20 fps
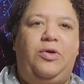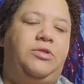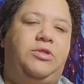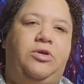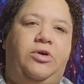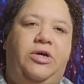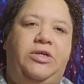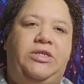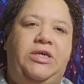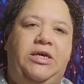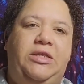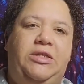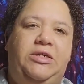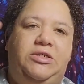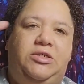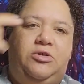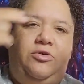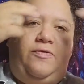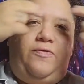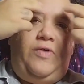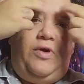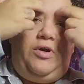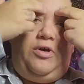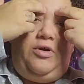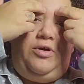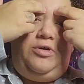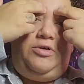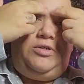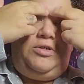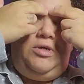So I take these 2
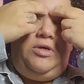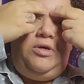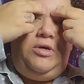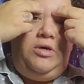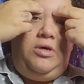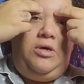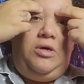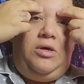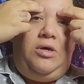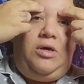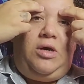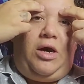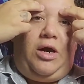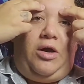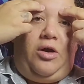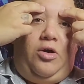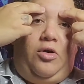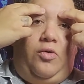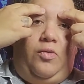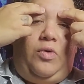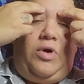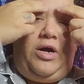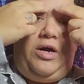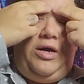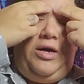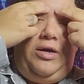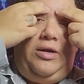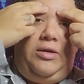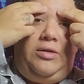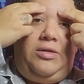fingers, I go
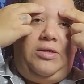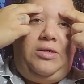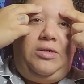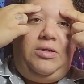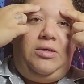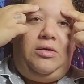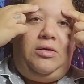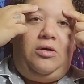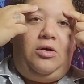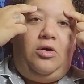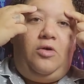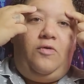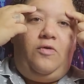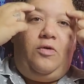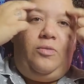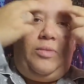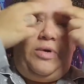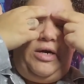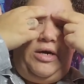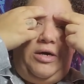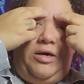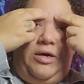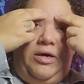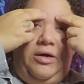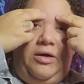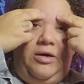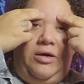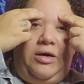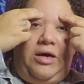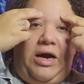right over
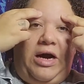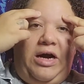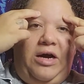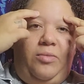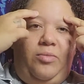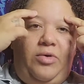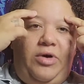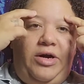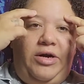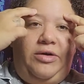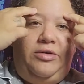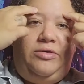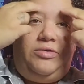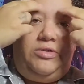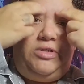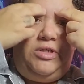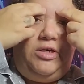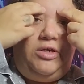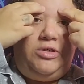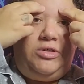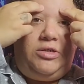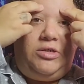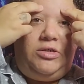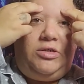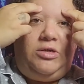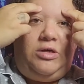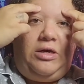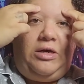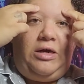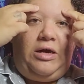my eyebrows. There's
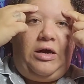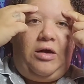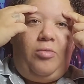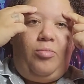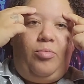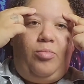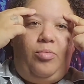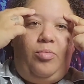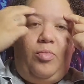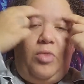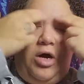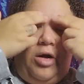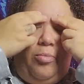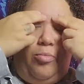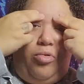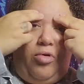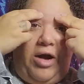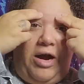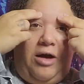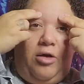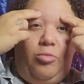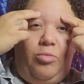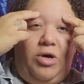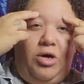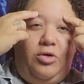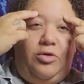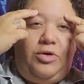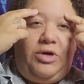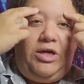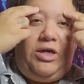a brow
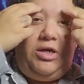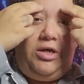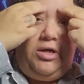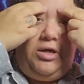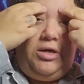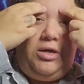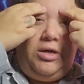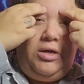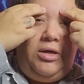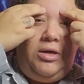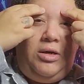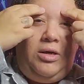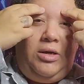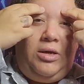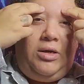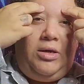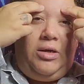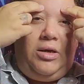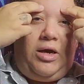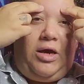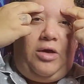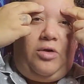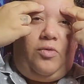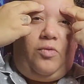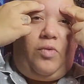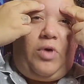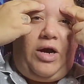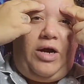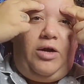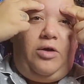bone here, and
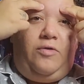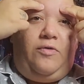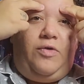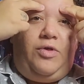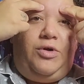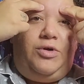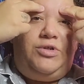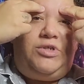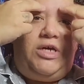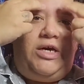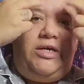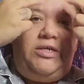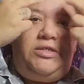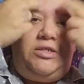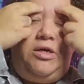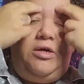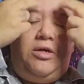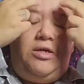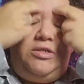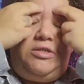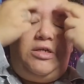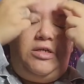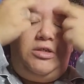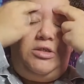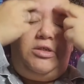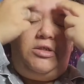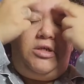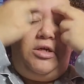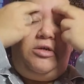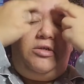right over those eye sockets, I
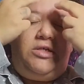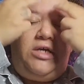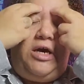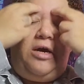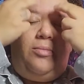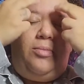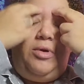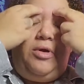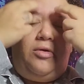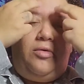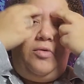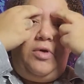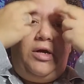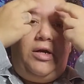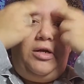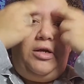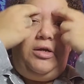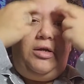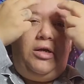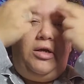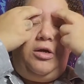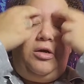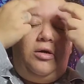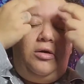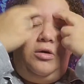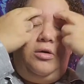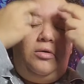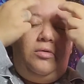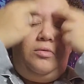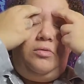just start tapping right in here.
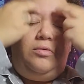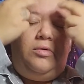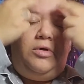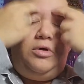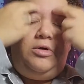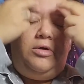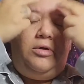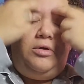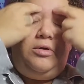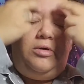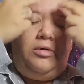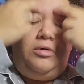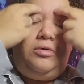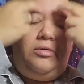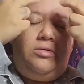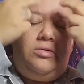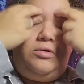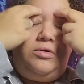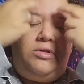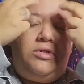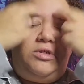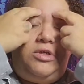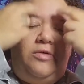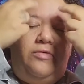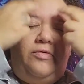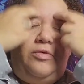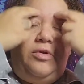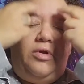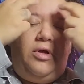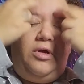1,
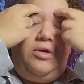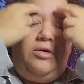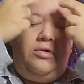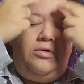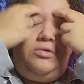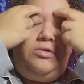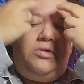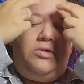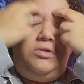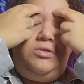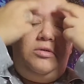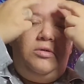7 counts.